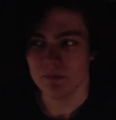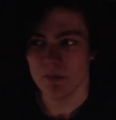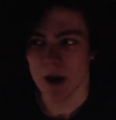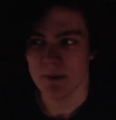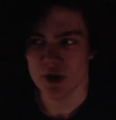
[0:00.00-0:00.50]

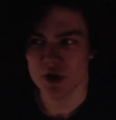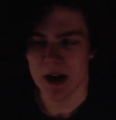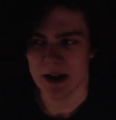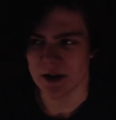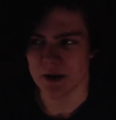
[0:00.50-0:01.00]
I'm just
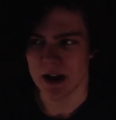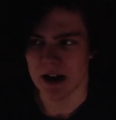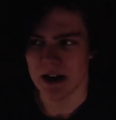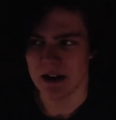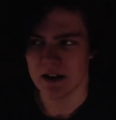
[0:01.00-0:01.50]
trying to
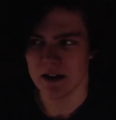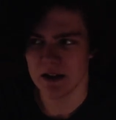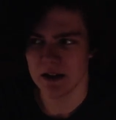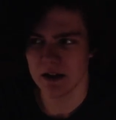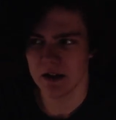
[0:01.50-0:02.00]
uh,
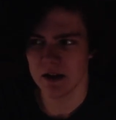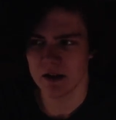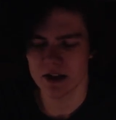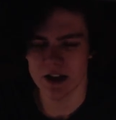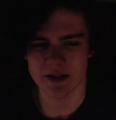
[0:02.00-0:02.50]

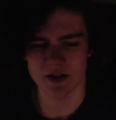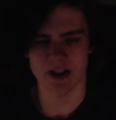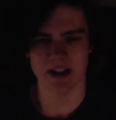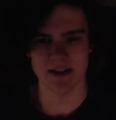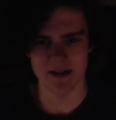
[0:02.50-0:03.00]
try,
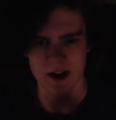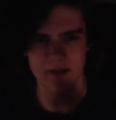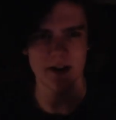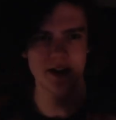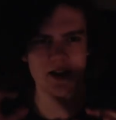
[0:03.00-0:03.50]
trying to ease off
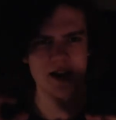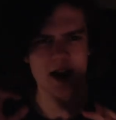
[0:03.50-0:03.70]
on it.